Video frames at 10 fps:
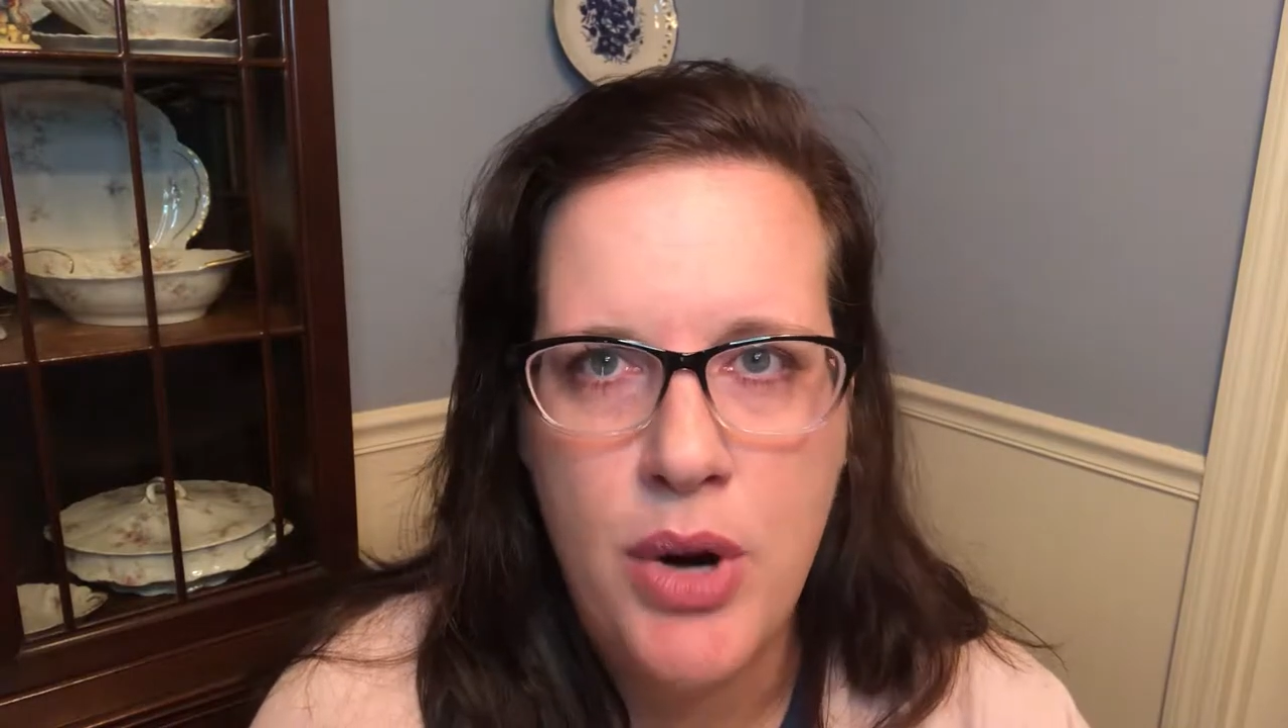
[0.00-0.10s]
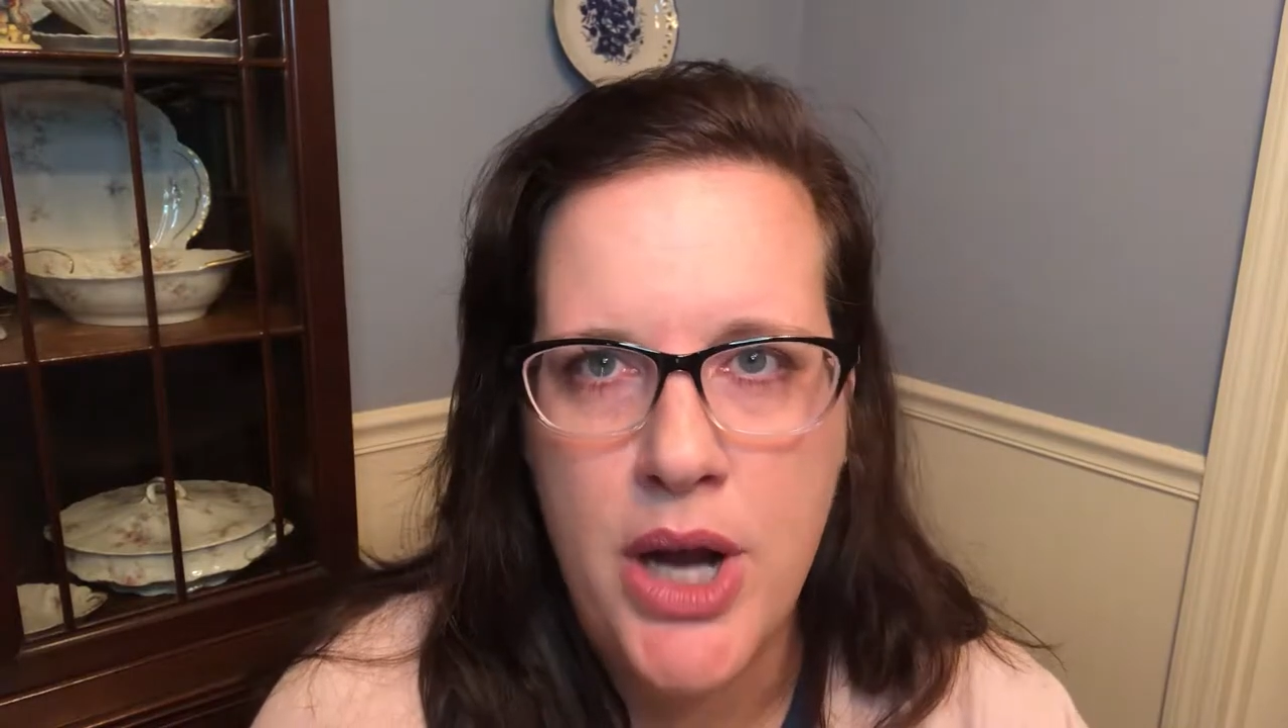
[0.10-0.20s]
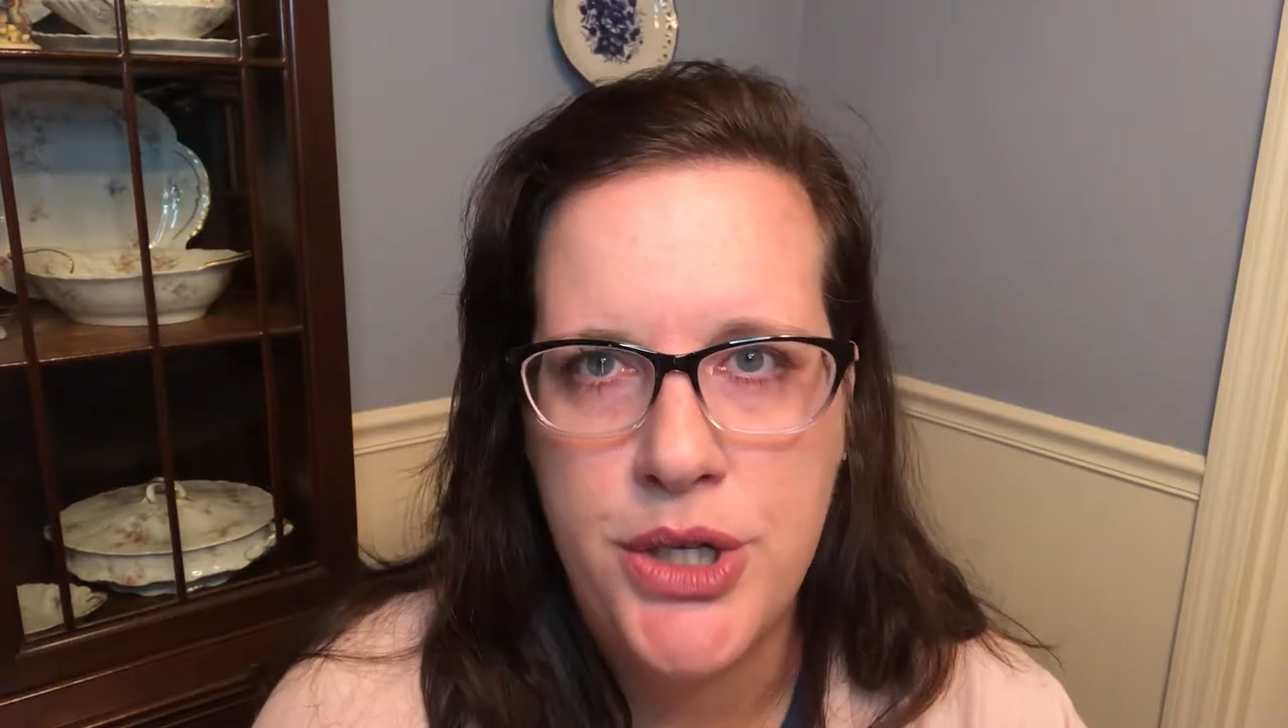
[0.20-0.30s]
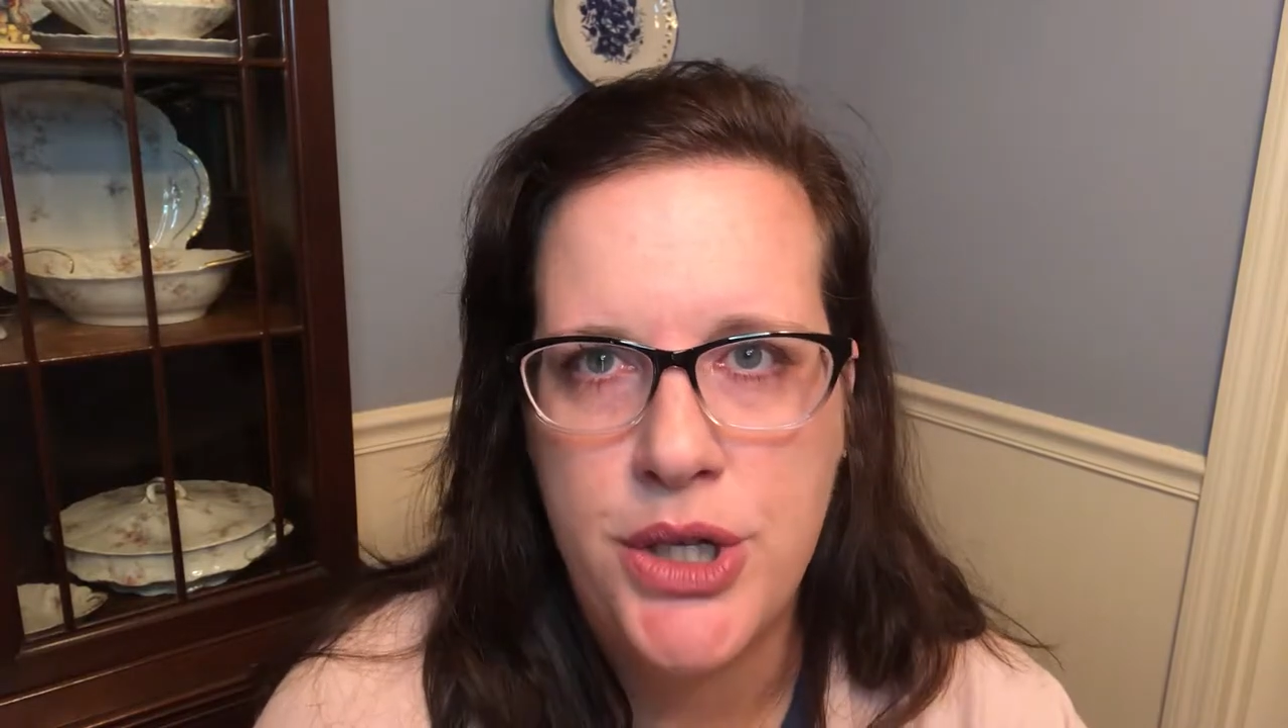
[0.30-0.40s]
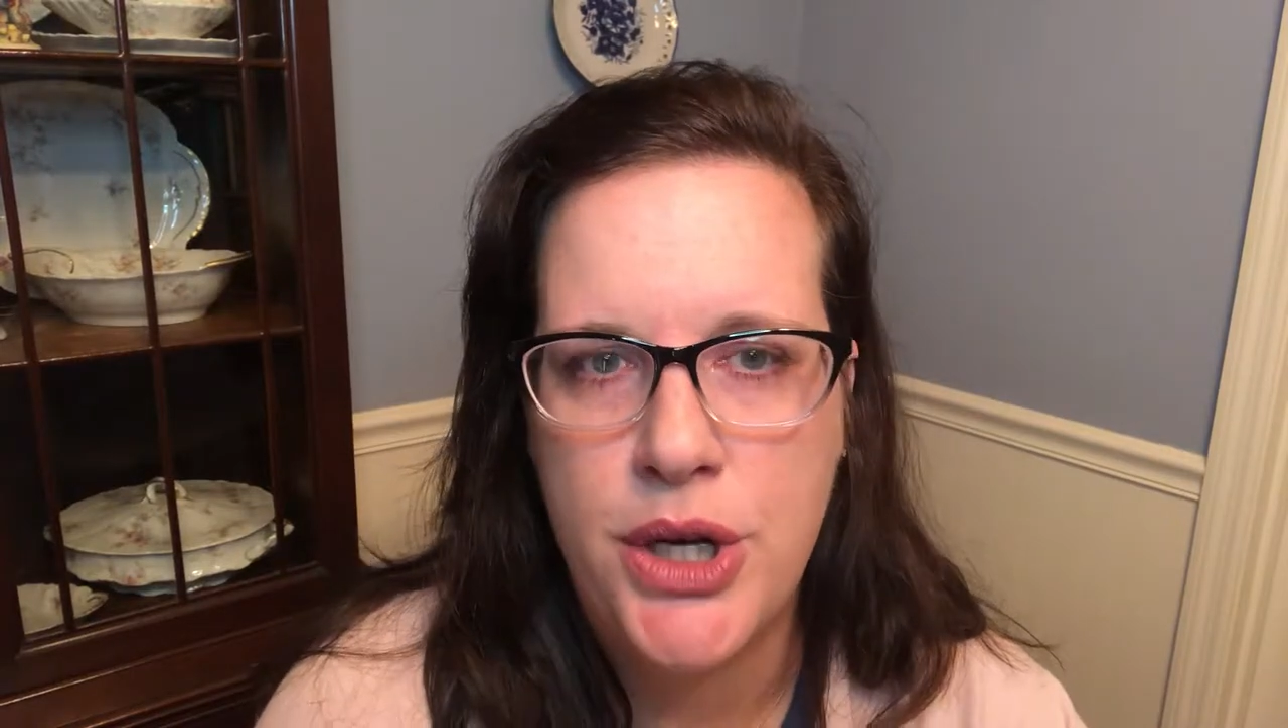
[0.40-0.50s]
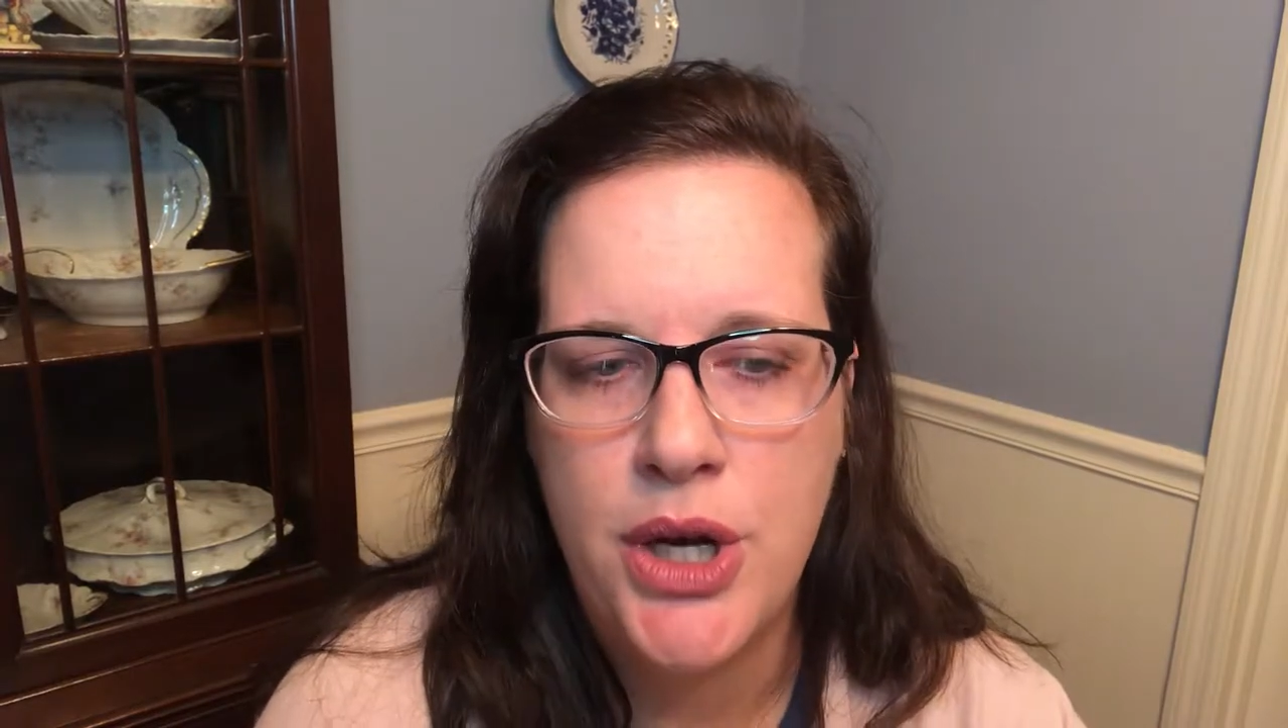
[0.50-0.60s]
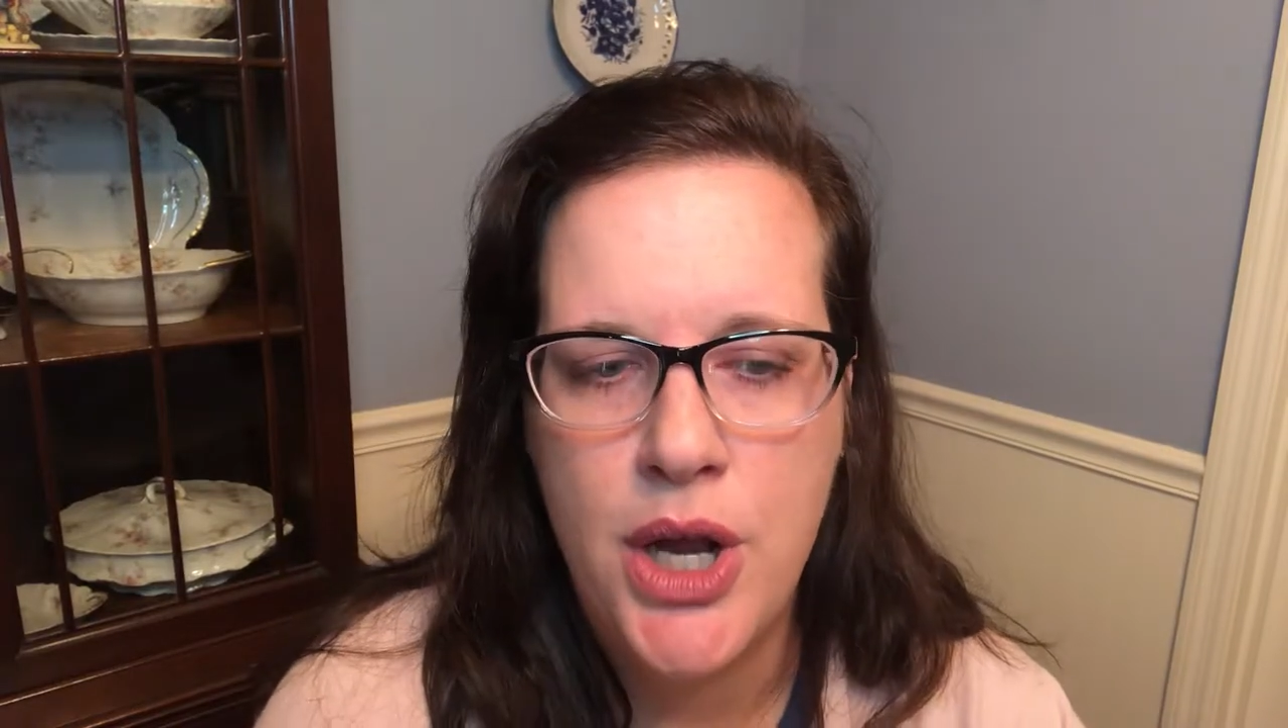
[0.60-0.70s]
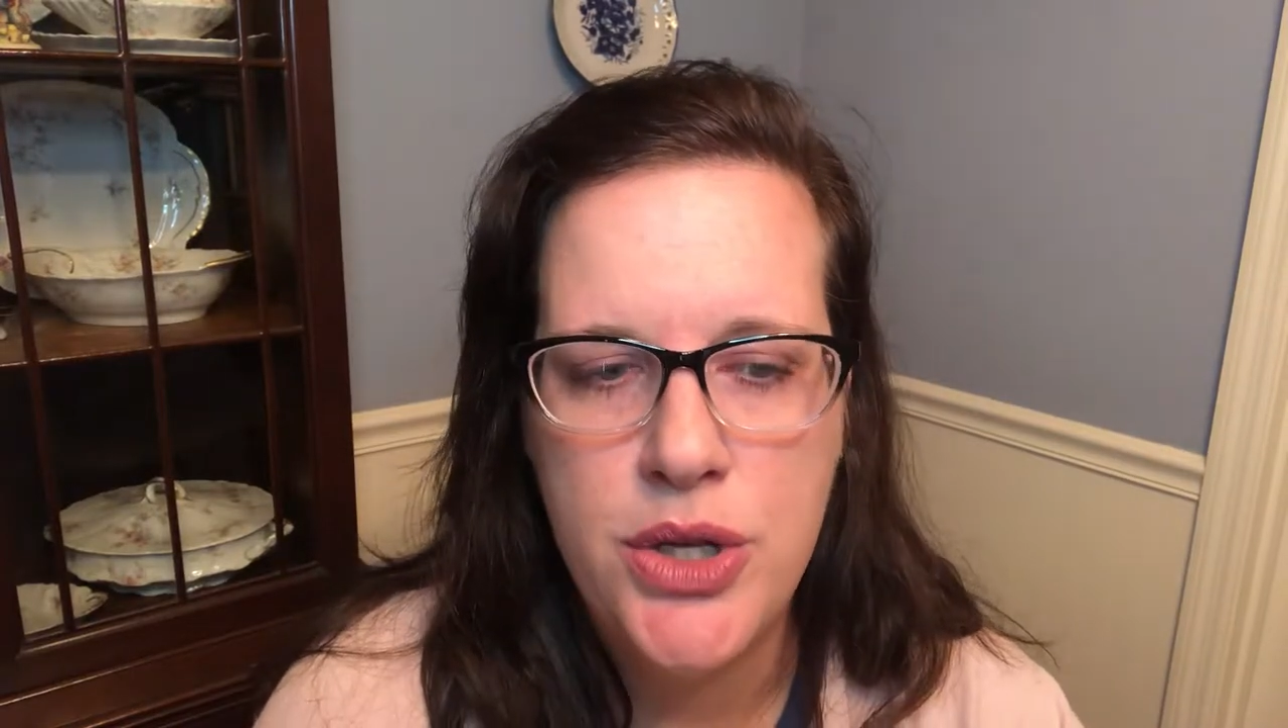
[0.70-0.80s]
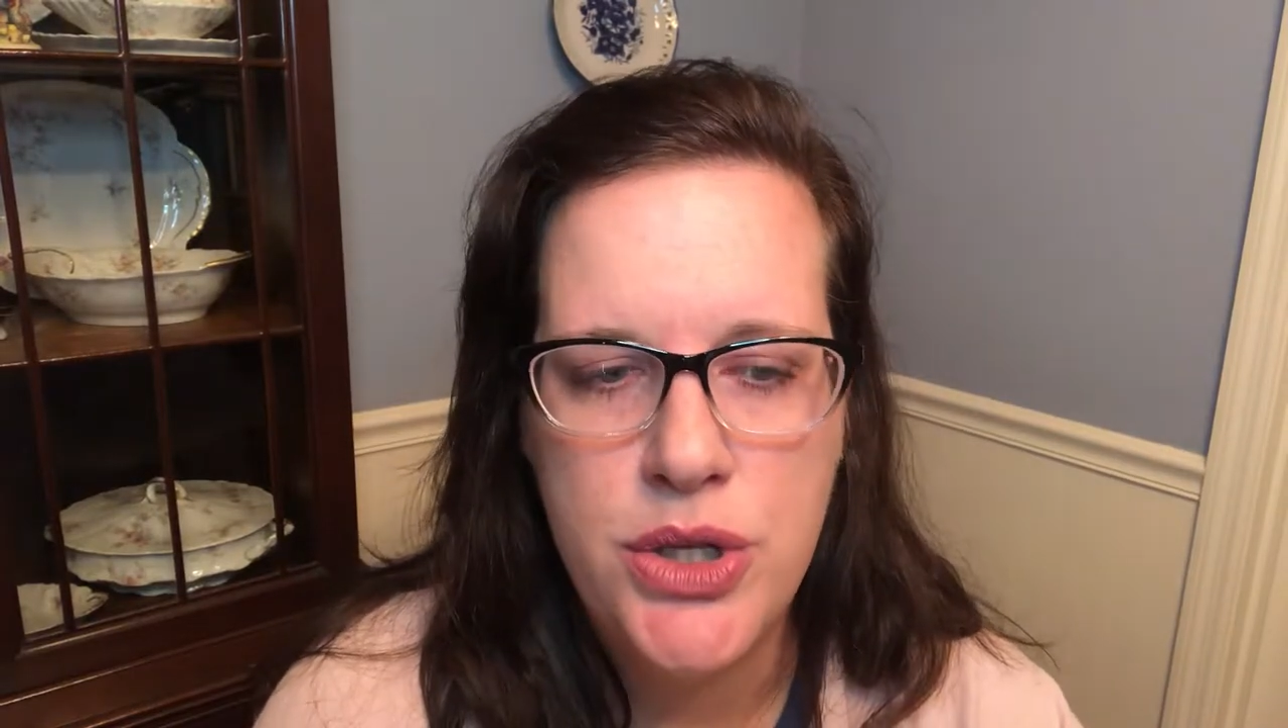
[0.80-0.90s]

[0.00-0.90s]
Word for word: pressure.